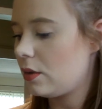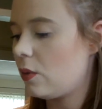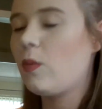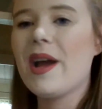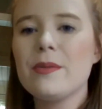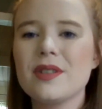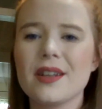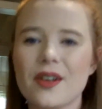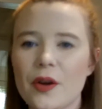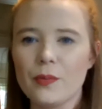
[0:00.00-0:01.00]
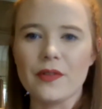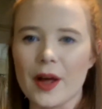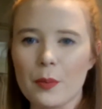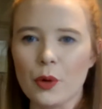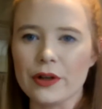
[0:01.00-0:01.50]
where was I going with
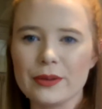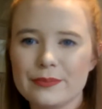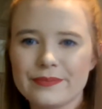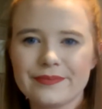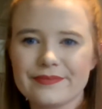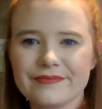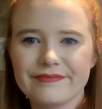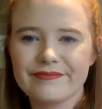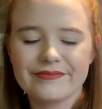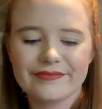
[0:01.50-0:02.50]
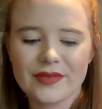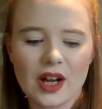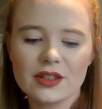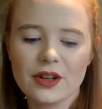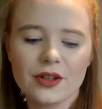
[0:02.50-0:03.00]
that point? I
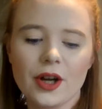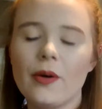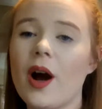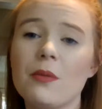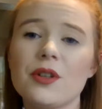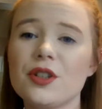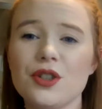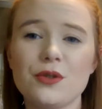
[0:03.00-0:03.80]
don't know. I'm going to do